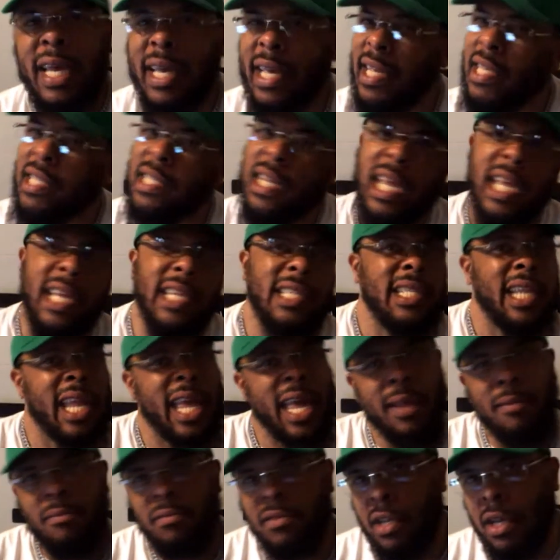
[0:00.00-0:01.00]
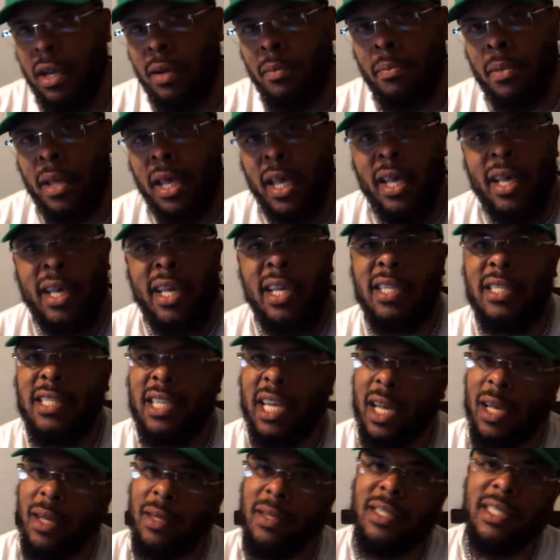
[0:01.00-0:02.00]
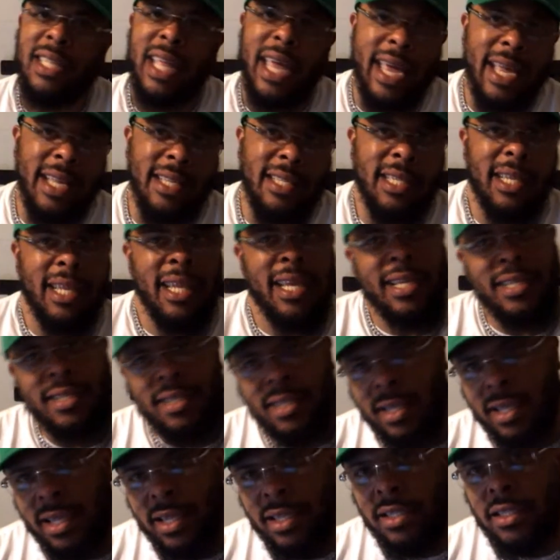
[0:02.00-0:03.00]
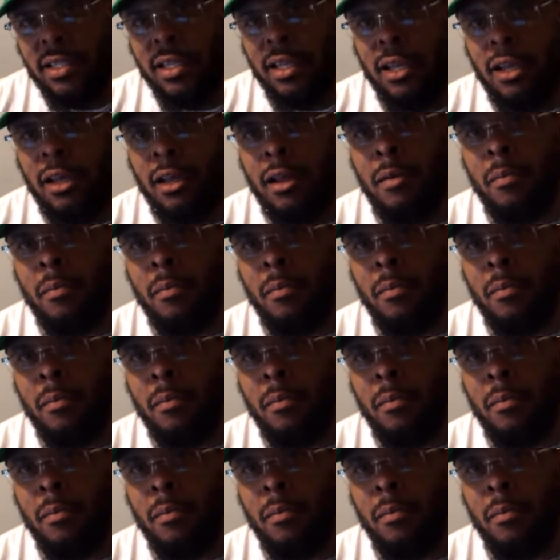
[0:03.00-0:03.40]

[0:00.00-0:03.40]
He changed names up, he changed dates and incidents,